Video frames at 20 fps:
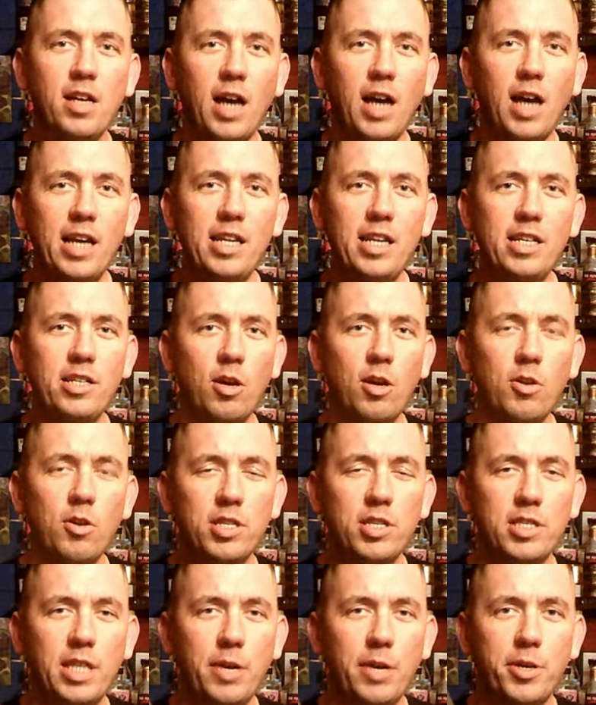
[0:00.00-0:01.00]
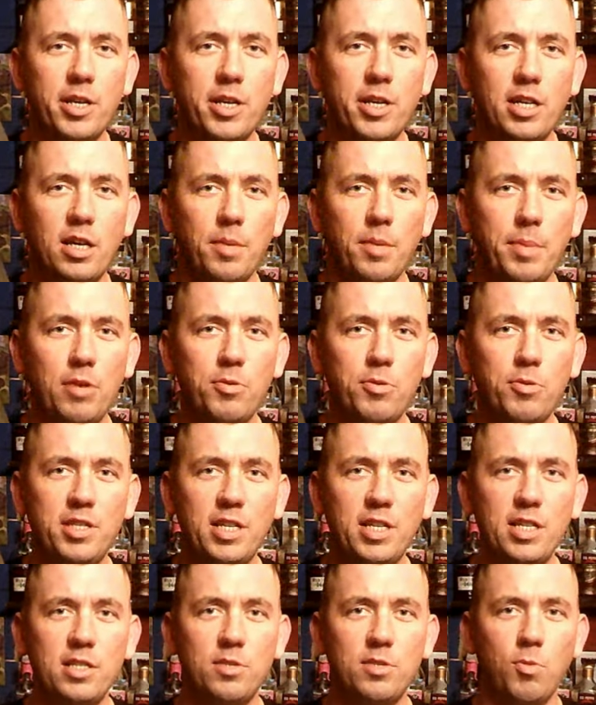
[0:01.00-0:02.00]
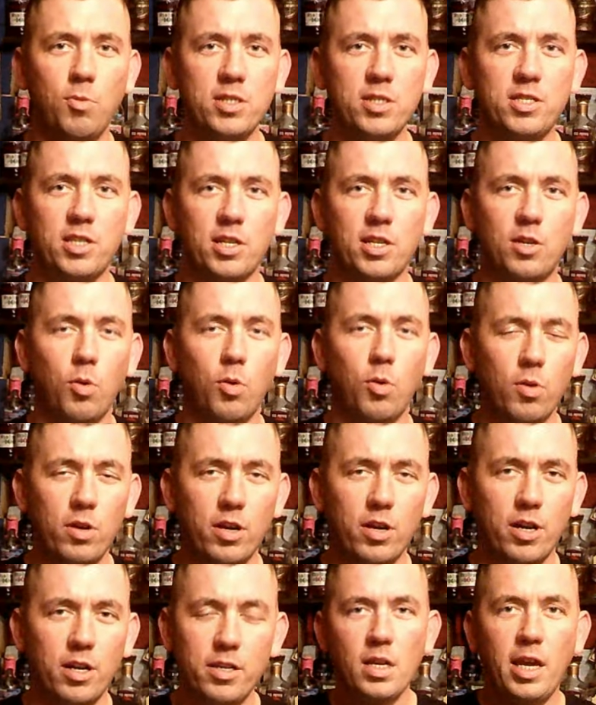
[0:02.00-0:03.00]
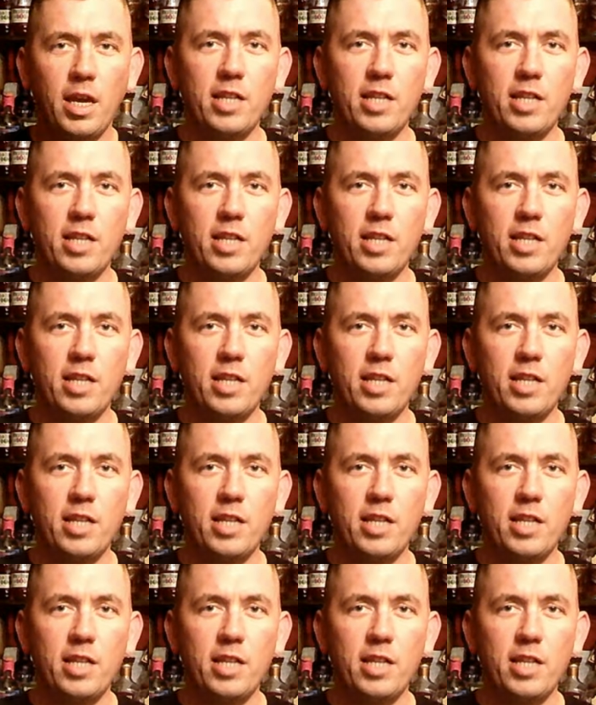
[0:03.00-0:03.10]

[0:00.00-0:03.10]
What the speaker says: I didn't know that they were gonna come out with these once a quarter.